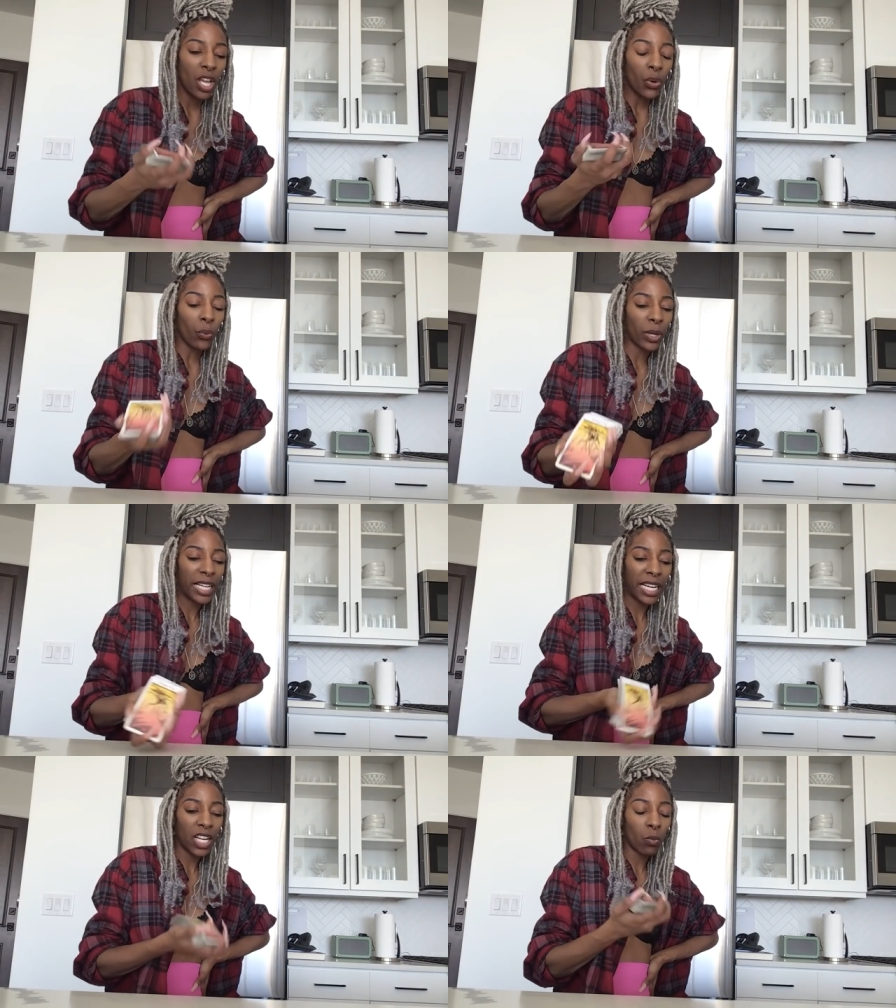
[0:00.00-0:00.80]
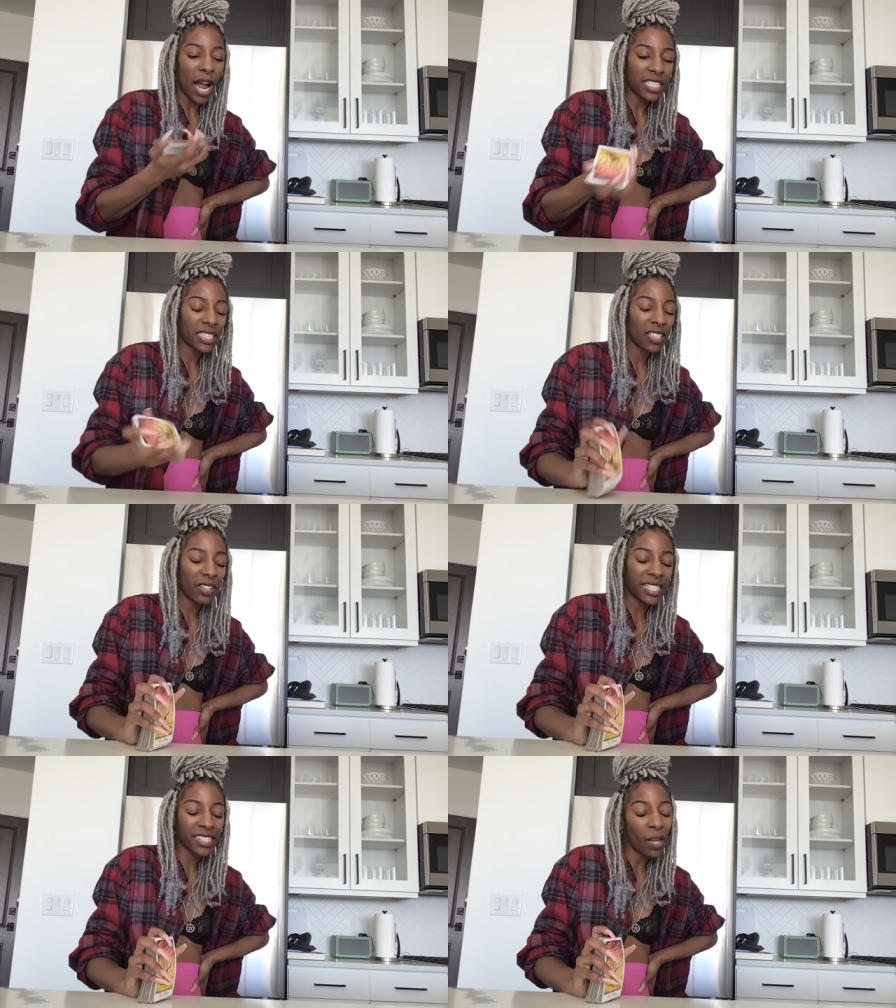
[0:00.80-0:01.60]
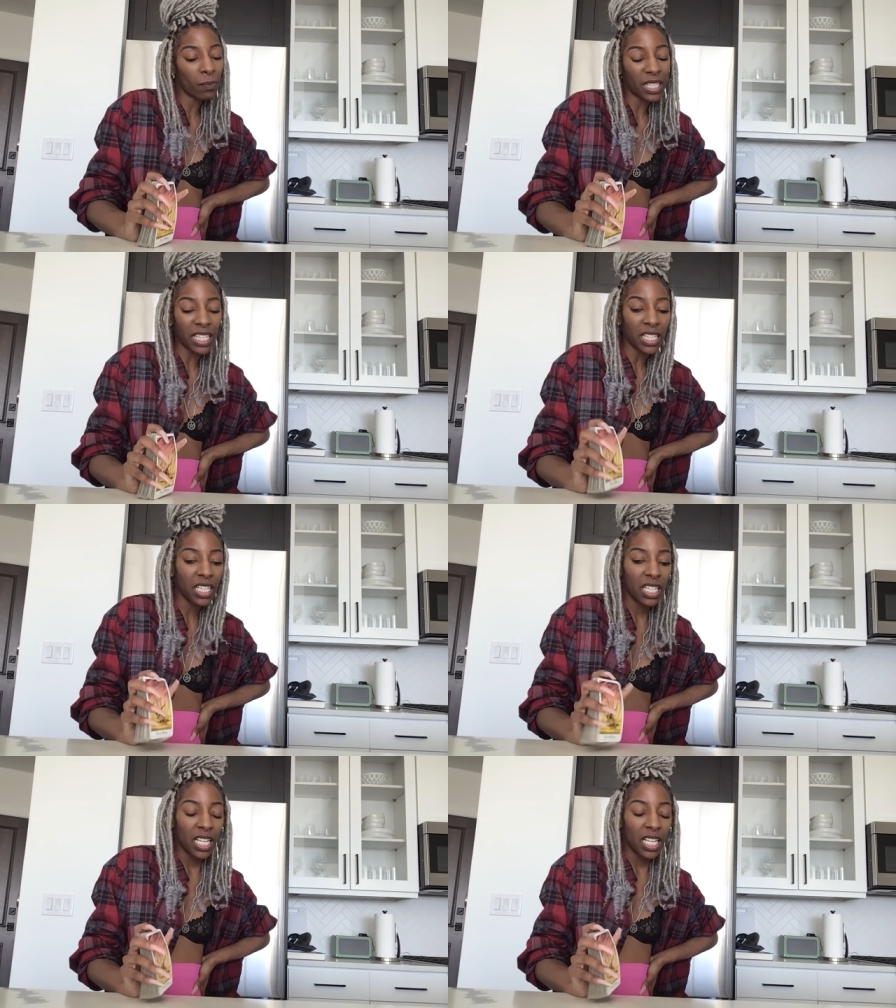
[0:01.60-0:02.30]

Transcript: read, watch TV, something.